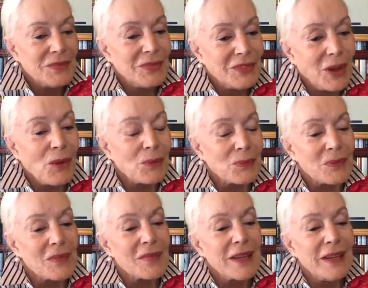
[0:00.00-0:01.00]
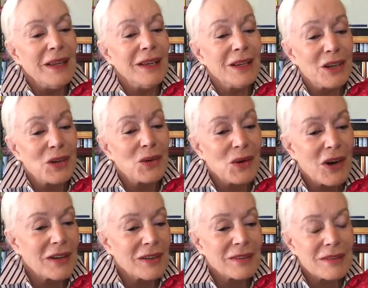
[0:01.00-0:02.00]
So in
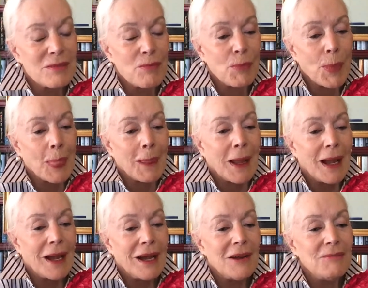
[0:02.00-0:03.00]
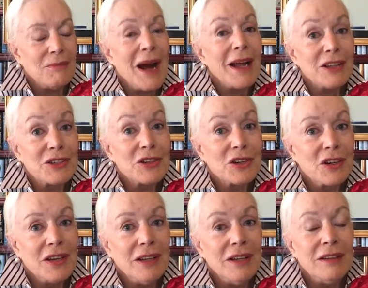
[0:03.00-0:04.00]
court, my
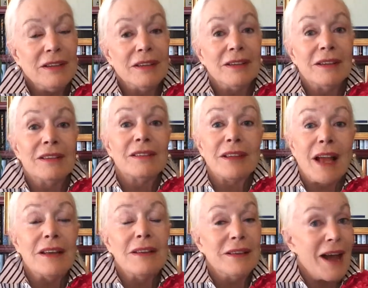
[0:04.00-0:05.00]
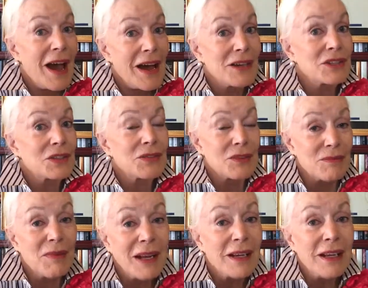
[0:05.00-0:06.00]
attorney decided to ask for
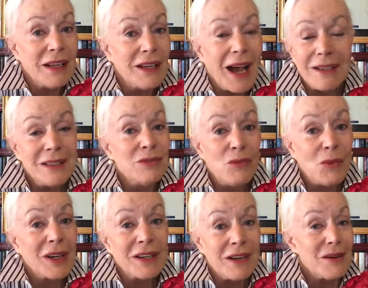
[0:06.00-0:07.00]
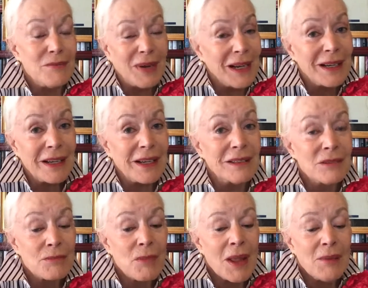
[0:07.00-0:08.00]
money. I didn't want any money,
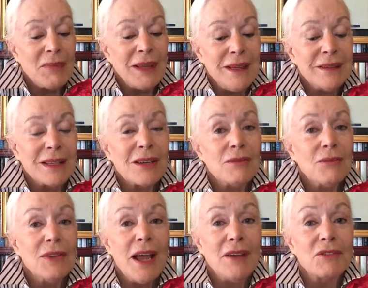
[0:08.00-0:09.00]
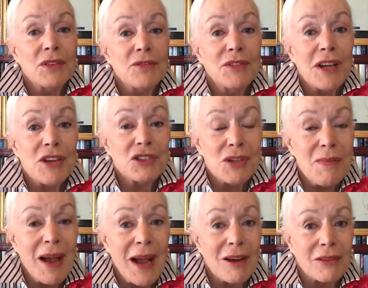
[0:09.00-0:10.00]
but he said, we have to flush him
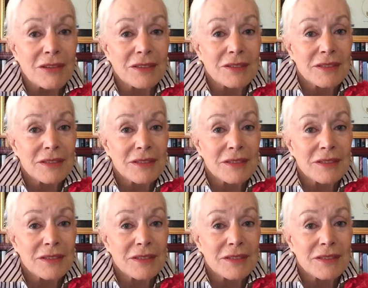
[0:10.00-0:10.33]
out.